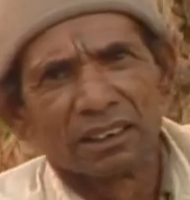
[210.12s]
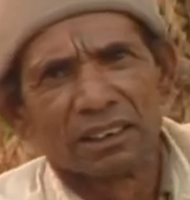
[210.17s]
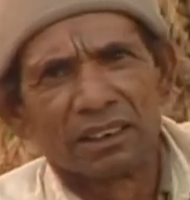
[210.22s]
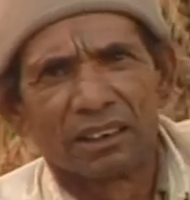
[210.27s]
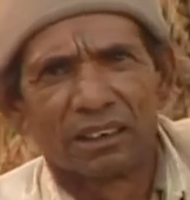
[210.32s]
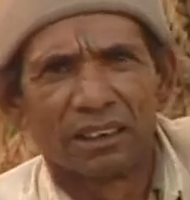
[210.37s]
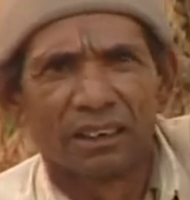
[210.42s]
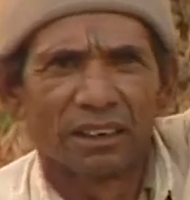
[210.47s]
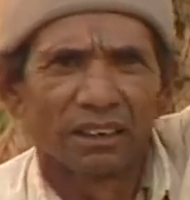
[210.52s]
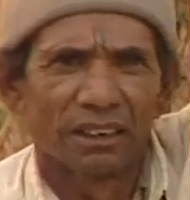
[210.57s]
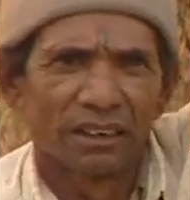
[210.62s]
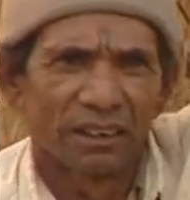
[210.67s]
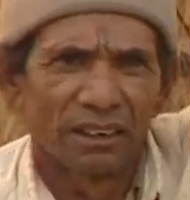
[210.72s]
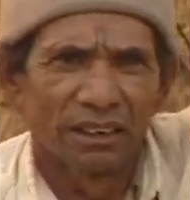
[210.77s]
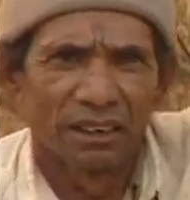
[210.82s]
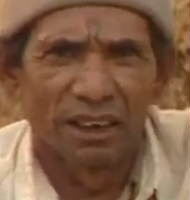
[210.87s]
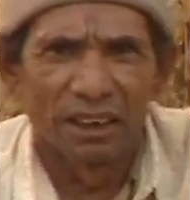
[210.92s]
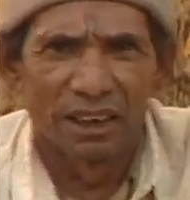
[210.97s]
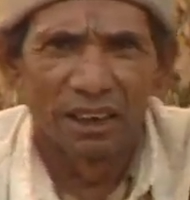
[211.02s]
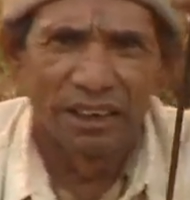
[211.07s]
through their folk
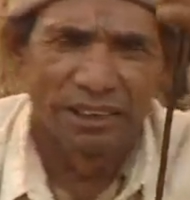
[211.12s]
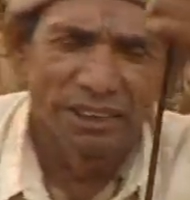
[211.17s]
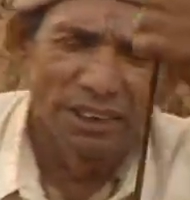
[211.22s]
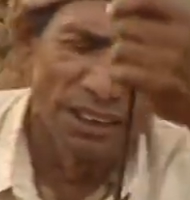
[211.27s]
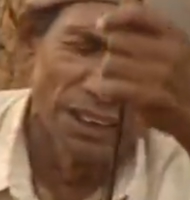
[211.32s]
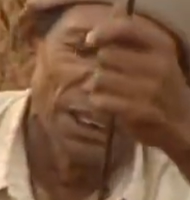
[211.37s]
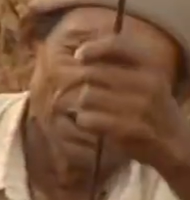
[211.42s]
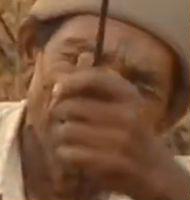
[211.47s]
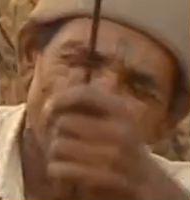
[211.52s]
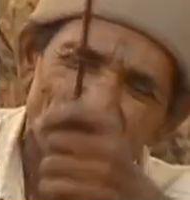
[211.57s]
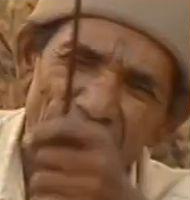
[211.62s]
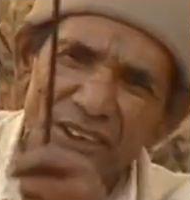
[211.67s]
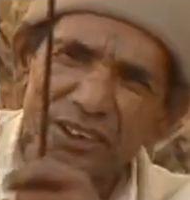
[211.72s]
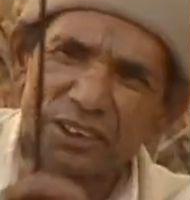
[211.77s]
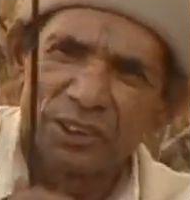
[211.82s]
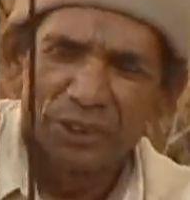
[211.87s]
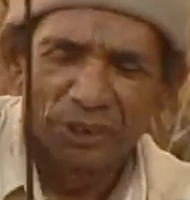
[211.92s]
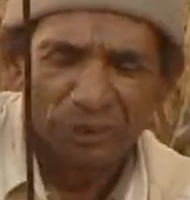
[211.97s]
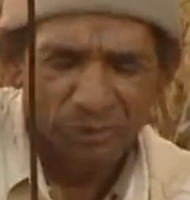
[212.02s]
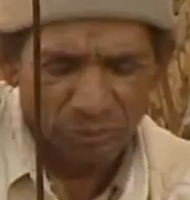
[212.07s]
songs,
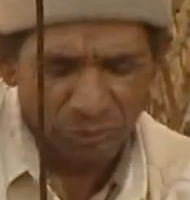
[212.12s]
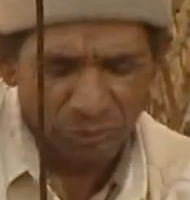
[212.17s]
refer